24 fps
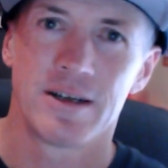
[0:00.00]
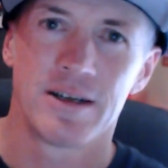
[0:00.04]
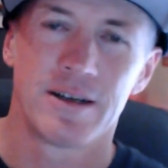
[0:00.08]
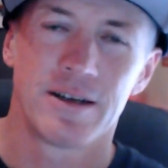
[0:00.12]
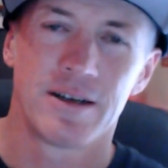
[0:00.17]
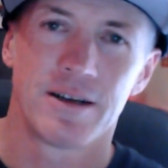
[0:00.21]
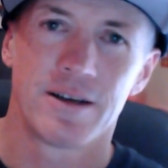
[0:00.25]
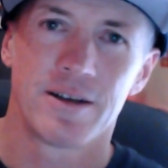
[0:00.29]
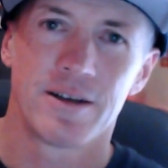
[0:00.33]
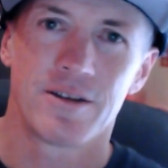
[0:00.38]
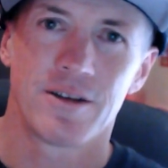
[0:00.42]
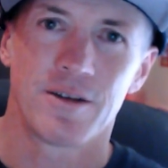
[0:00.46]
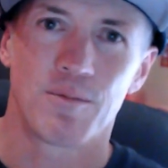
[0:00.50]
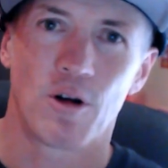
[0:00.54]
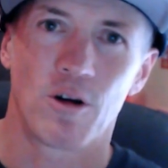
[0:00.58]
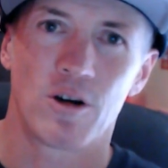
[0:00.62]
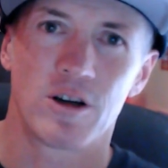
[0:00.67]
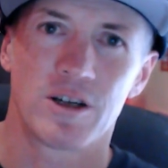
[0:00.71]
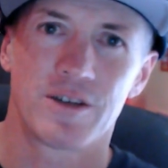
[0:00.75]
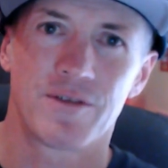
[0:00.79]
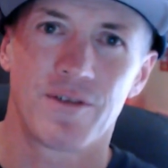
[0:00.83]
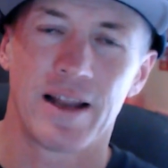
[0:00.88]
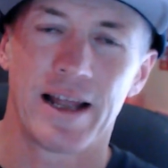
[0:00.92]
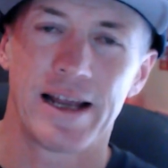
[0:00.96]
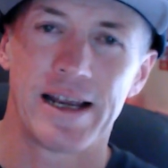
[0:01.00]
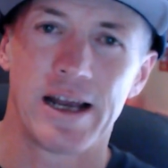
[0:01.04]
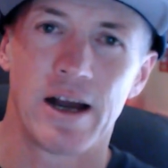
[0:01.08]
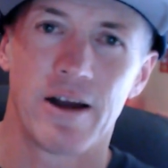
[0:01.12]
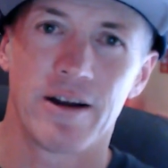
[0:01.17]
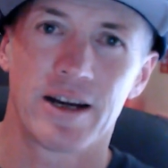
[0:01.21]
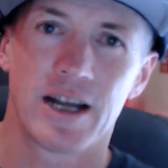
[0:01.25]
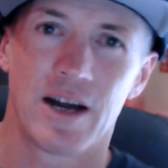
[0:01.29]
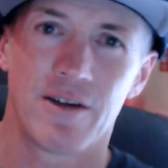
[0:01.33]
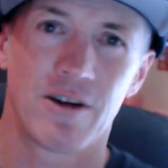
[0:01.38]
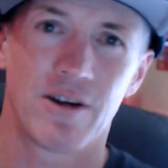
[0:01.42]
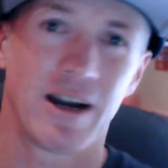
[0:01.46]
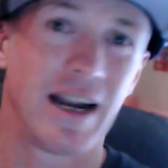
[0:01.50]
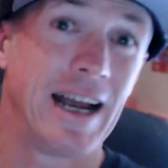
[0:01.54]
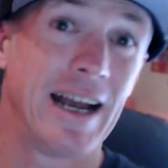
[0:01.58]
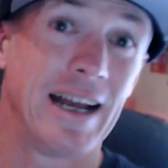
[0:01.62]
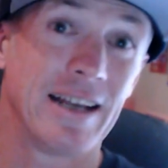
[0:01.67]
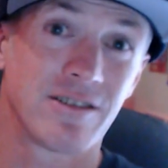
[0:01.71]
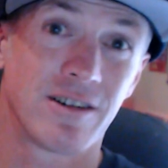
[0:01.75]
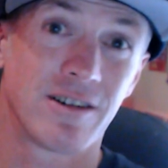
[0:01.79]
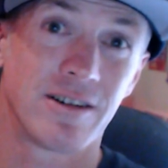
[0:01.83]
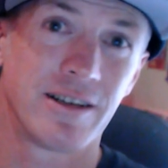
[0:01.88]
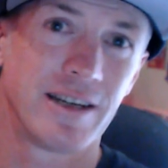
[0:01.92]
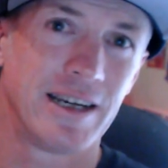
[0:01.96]
Boris Vallejo cover.
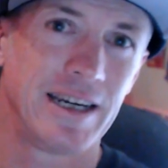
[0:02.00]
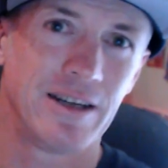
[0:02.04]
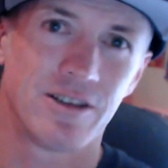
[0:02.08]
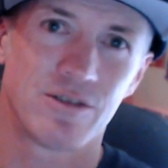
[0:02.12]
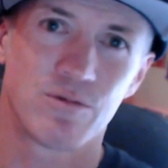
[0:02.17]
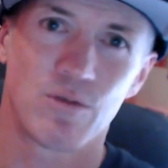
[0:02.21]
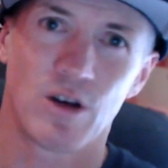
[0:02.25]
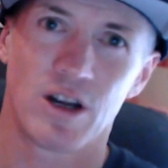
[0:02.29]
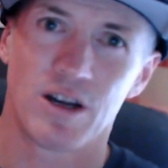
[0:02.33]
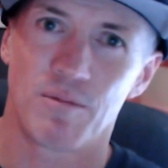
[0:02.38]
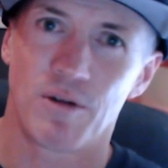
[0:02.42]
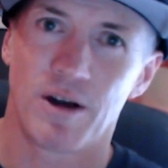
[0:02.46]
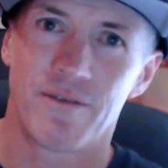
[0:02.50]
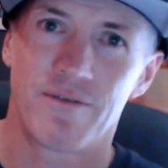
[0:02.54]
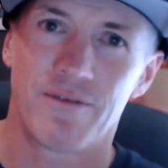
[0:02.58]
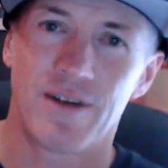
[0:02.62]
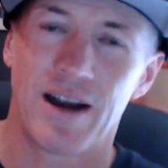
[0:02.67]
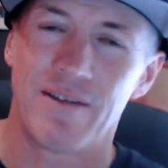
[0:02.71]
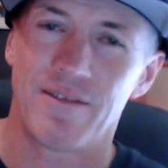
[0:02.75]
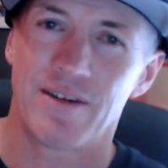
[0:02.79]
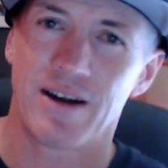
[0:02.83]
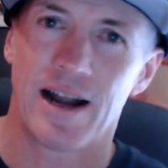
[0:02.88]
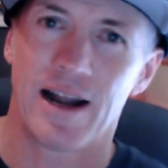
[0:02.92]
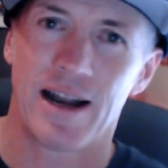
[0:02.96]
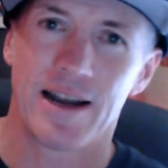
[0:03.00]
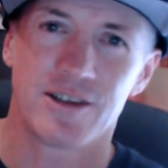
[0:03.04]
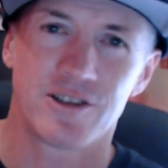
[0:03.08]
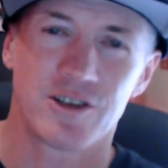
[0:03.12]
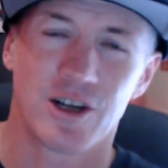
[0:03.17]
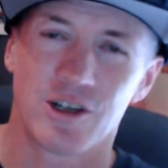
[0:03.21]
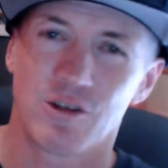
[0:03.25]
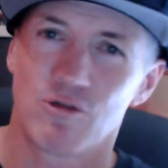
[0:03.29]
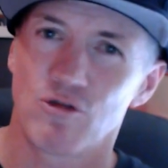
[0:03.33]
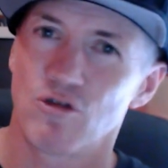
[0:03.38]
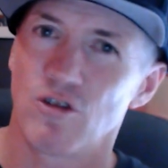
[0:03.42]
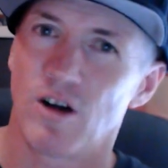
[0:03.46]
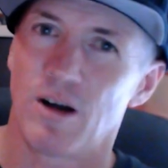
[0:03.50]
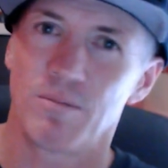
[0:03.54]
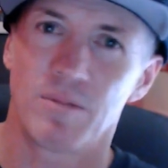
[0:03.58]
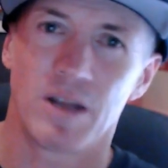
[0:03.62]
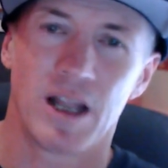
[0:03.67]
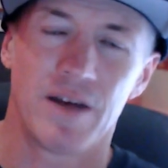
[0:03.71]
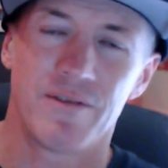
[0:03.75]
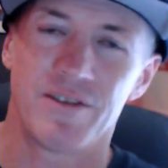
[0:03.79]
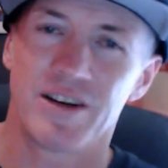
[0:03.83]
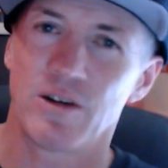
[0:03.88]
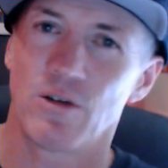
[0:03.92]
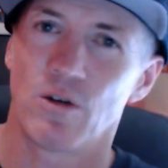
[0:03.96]
He was one of my favourite artists. I grew up
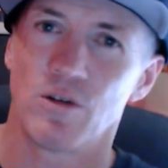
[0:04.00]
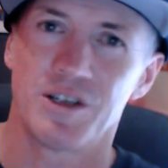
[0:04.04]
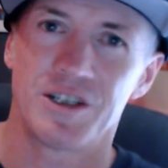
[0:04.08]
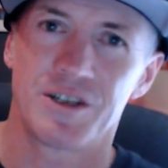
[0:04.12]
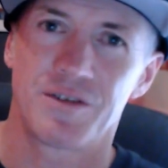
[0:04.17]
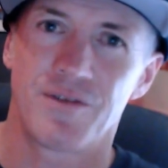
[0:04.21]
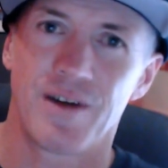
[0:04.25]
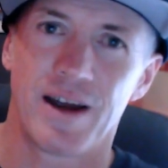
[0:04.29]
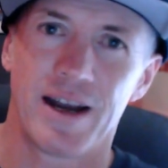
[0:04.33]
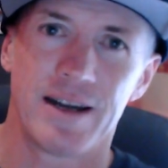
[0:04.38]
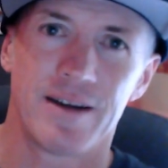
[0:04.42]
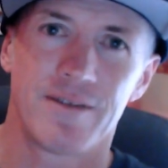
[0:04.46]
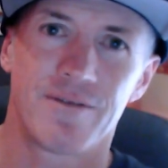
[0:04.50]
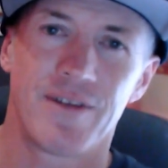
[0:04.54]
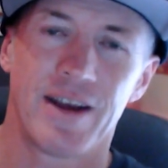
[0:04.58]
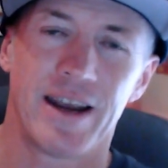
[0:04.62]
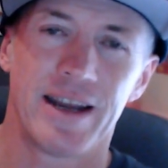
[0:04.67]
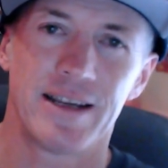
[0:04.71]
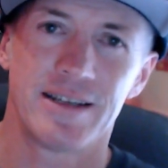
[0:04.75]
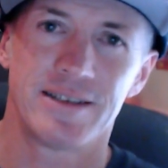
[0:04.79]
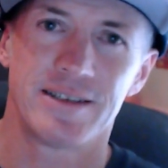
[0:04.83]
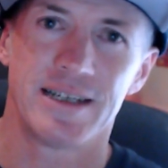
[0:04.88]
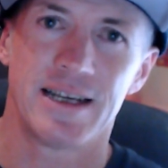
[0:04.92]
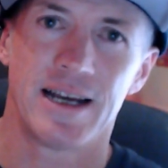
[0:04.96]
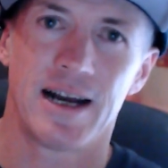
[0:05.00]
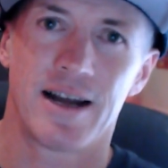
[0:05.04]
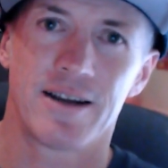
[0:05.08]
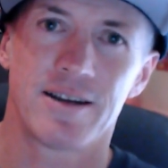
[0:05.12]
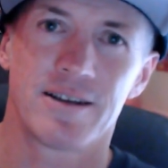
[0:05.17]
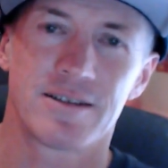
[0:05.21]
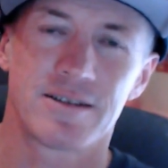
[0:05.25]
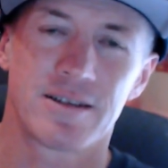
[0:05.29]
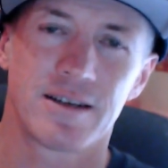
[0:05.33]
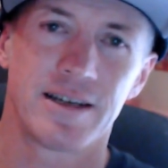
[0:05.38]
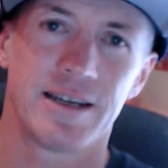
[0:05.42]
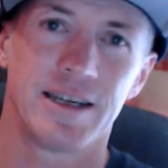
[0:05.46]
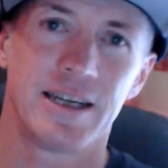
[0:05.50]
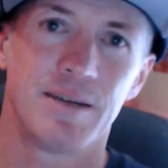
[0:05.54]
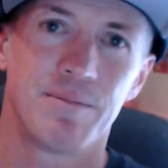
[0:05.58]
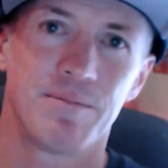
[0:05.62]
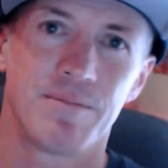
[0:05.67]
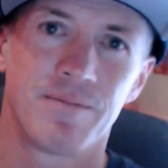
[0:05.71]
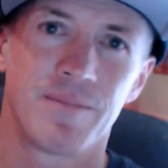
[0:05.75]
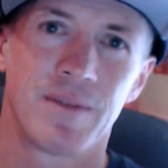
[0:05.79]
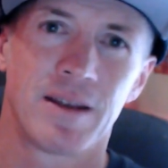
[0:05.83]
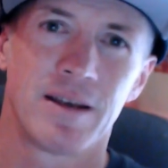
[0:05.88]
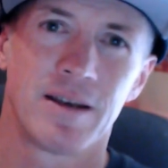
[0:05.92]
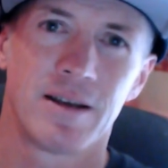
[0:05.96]
loving all these fantasy artists, and him,
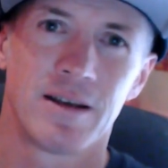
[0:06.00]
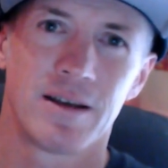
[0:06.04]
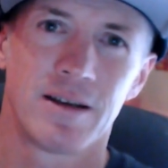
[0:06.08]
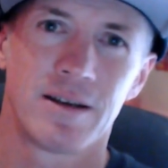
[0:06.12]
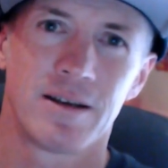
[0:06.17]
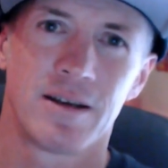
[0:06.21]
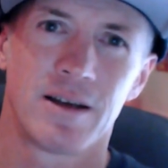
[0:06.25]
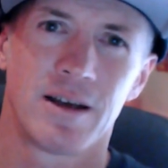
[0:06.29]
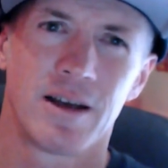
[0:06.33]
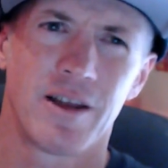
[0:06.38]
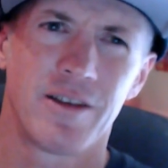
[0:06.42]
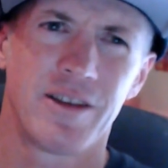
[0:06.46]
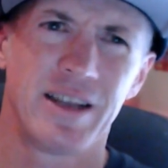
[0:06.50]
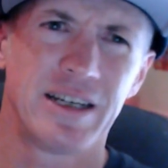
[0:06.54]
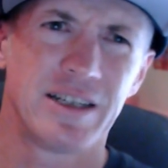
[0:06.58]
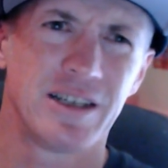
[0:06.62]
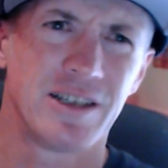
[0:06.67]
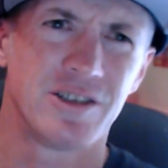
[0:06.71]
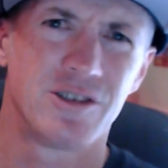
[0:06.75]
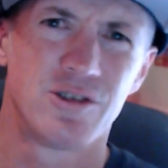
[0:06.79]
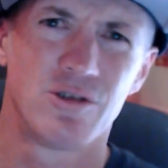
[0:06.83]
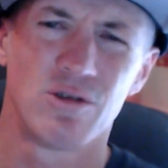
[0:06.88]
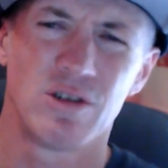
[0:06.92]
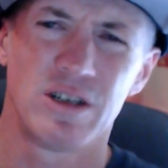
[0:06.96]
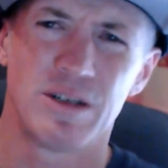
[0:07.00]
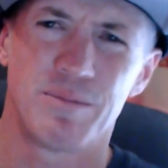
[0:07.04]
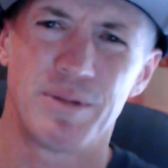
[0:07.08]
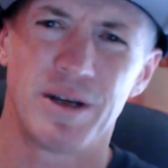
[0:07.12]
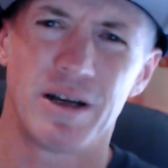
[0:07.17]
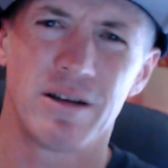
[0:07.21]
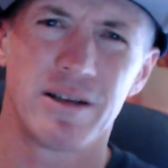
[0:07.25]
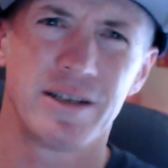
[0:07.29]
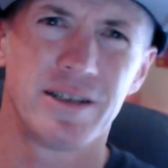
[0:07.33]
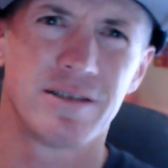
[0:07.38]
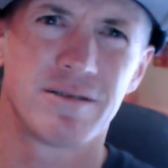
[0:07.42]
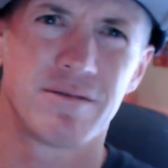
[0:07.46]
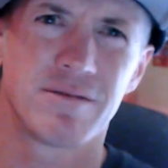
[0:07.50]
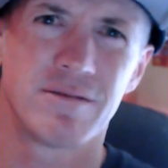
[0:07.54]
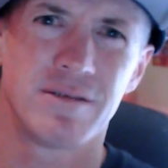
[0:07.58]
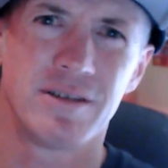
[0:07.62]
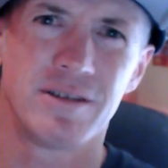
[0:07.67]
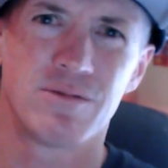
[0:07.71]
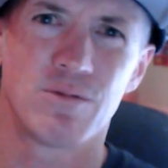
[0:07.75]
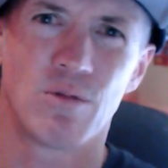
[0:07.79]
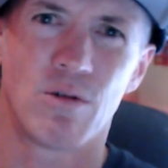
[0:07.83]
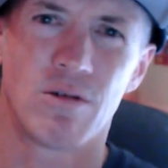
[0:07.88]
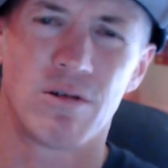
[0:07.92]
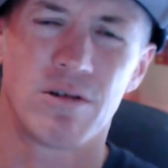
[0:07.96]
I think, is Julie Bell his
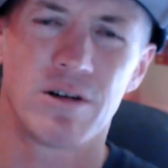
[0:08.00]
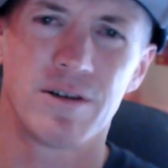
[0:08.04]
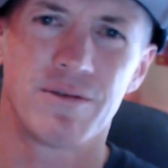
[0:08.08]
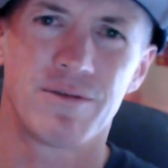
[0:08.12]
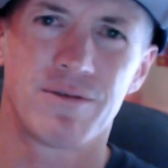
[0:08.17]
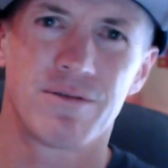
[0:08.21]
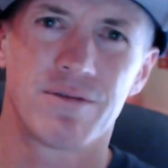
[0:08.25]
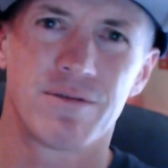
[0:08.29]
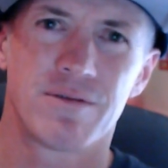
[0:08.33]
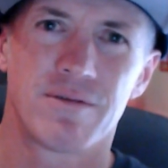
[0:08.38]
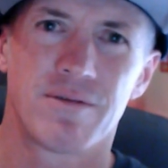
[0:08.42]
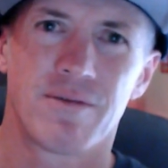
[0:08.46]
wife?